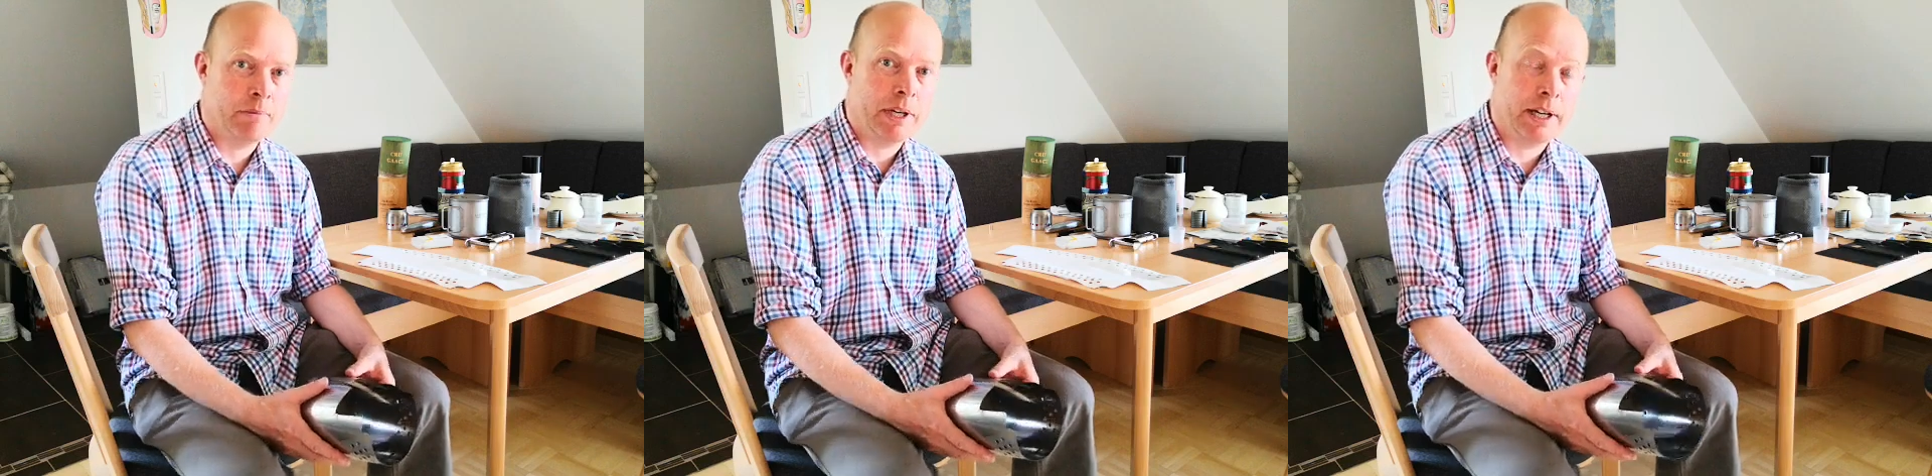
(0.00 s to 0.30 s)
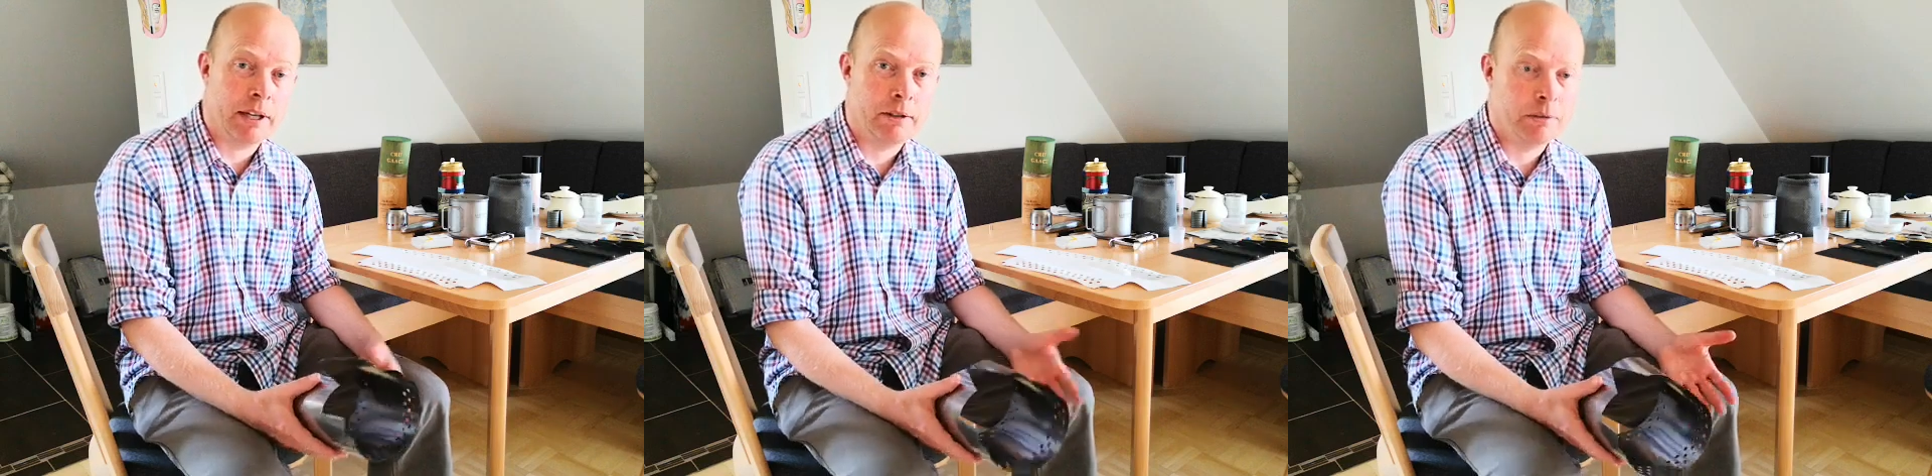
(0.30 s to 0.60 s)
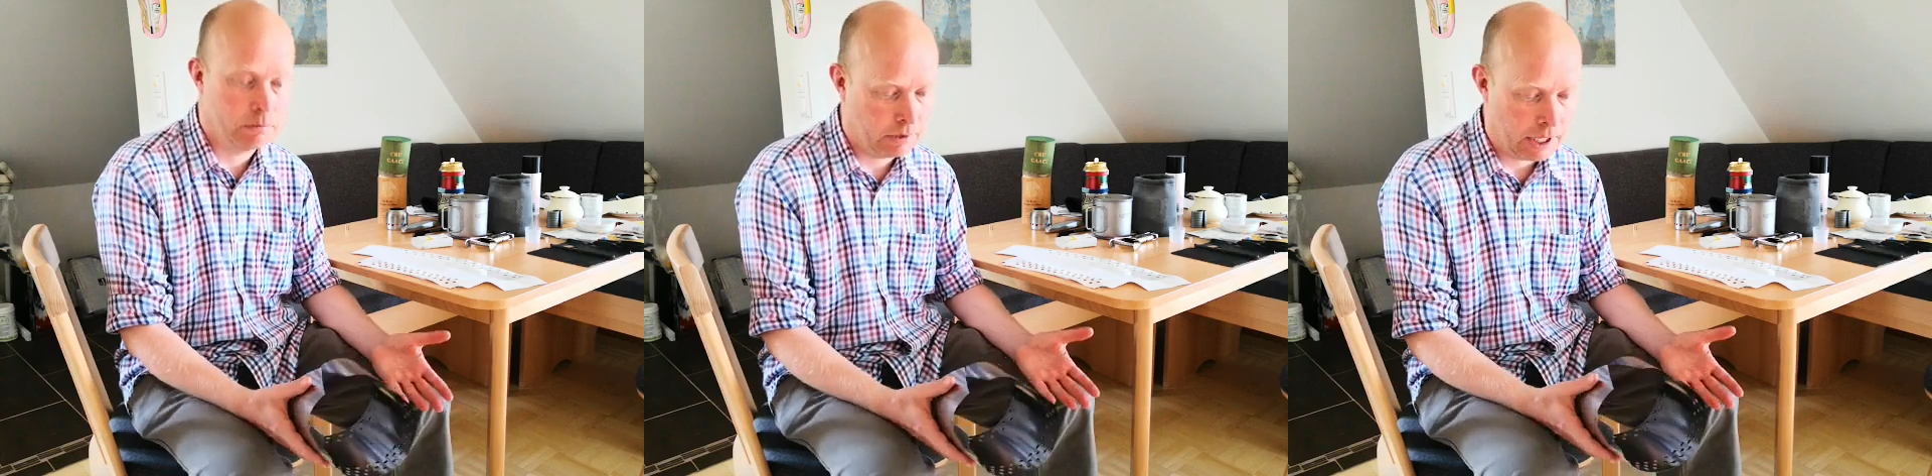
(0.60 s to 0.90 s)
when I go
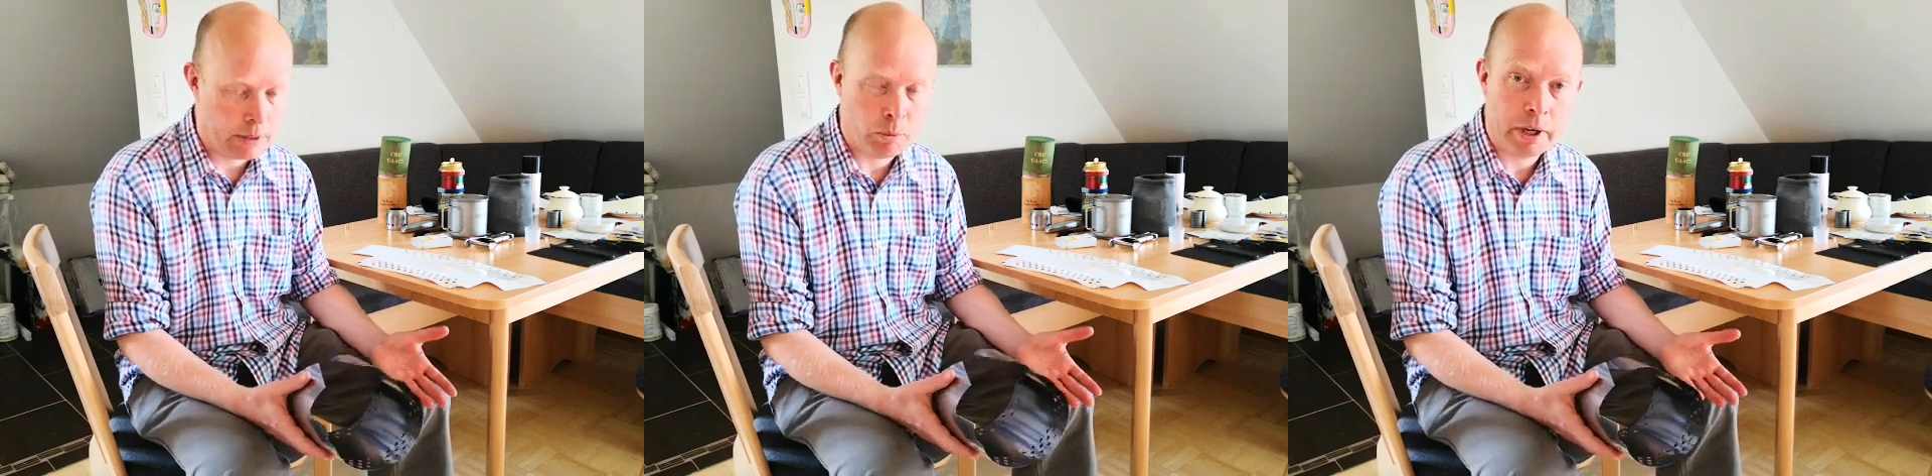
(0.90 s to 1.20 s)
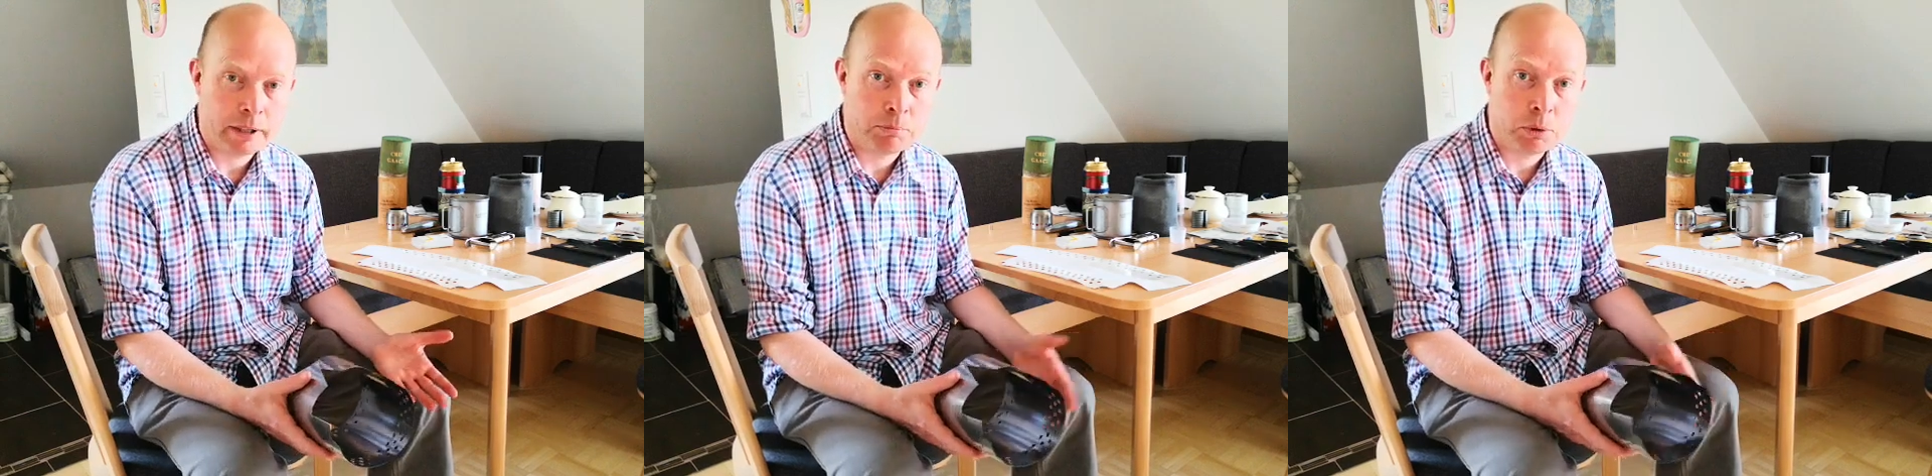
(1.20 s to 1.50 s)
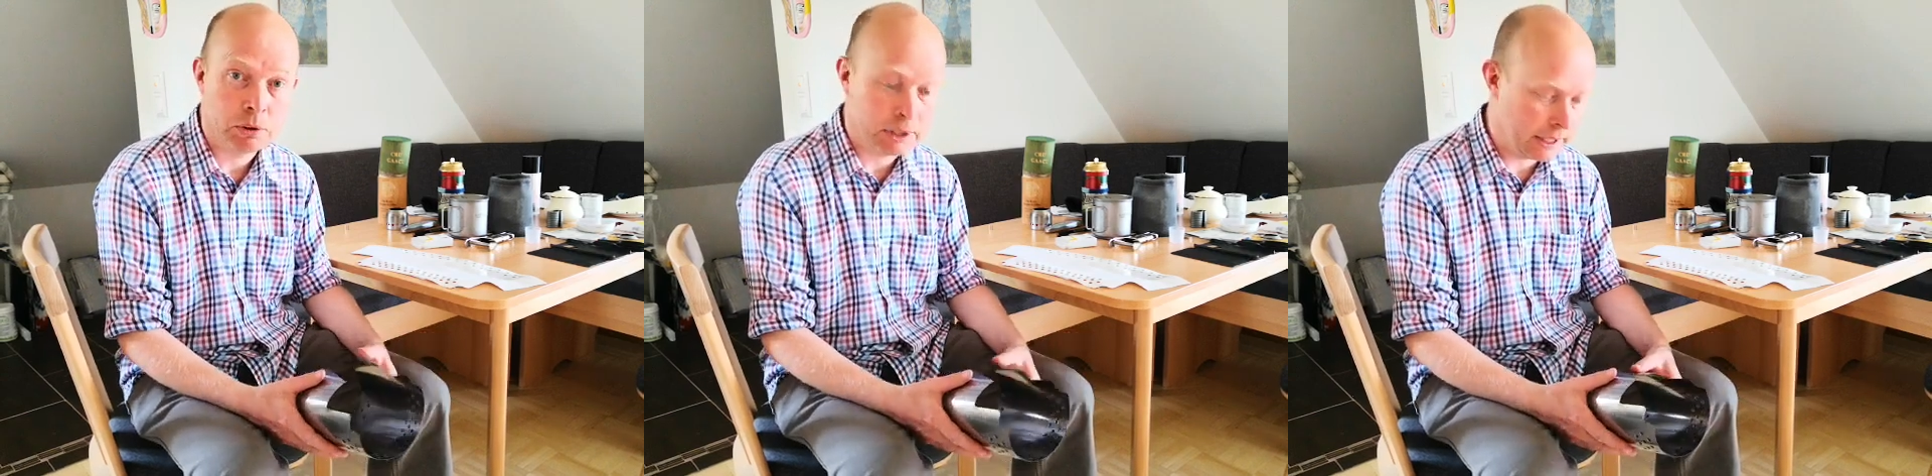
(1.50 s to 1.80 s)
lightweight
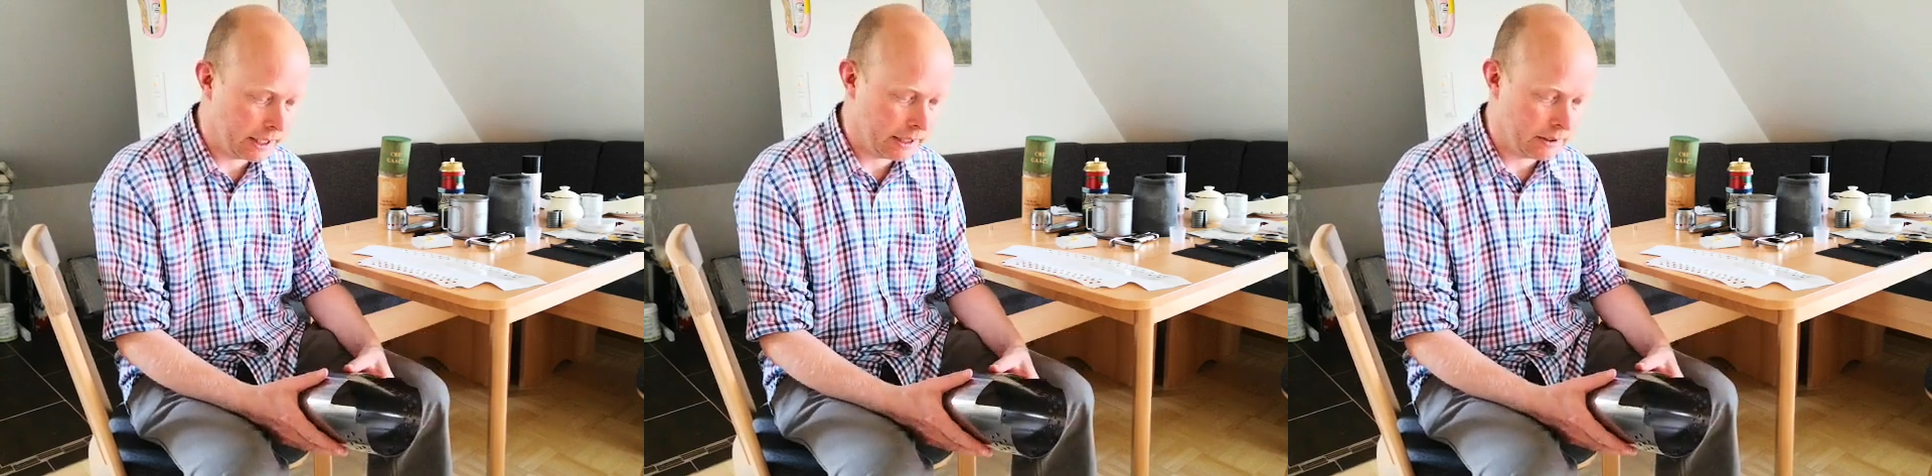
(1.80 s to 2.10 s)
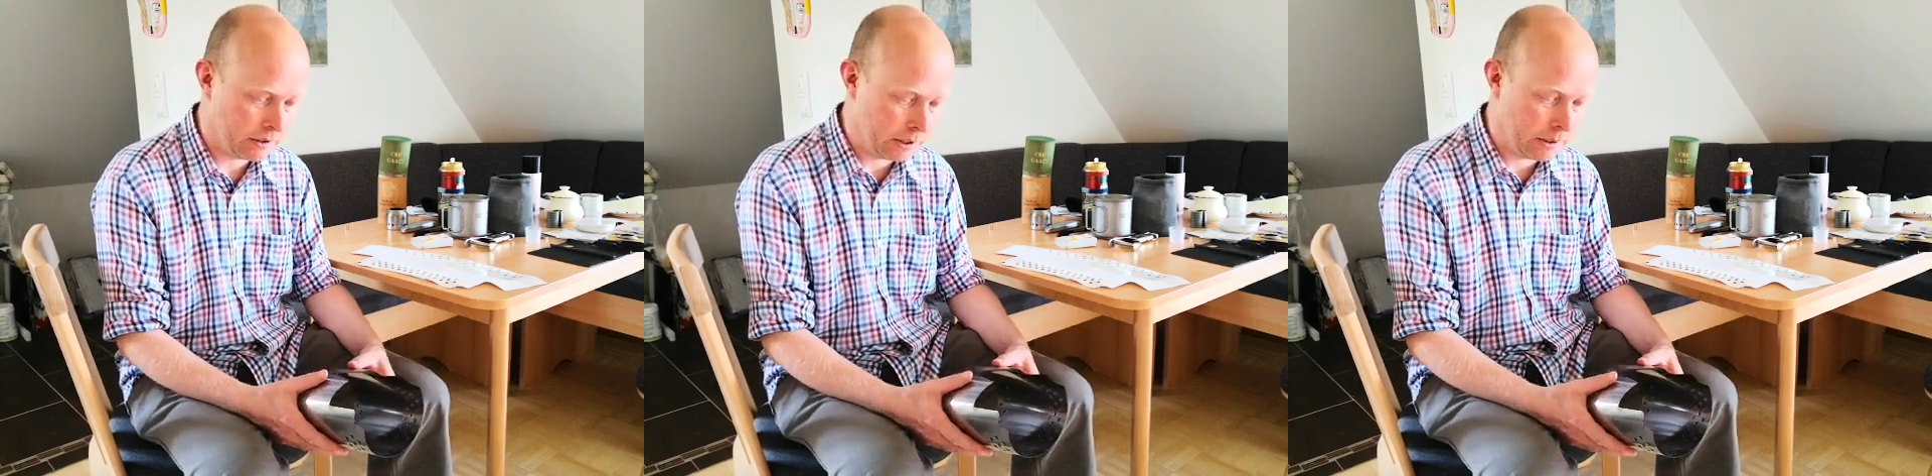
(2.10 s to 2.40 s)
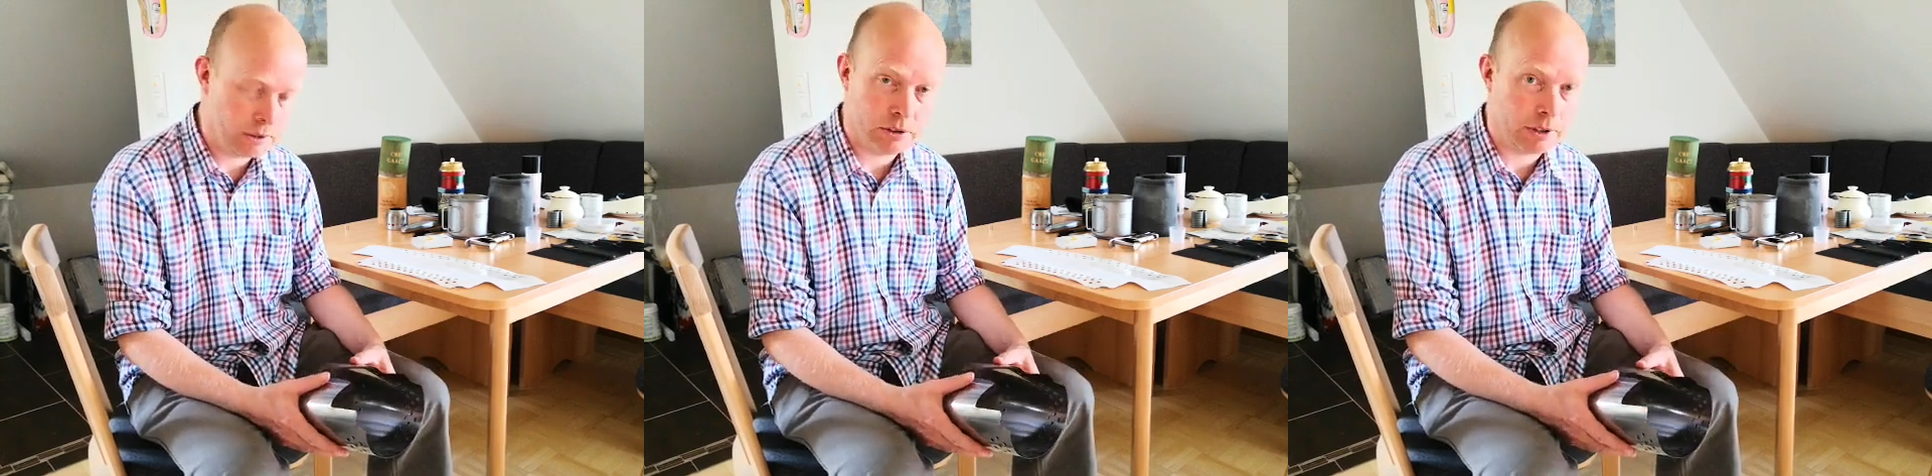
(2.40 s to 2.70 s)
multi-day SOTA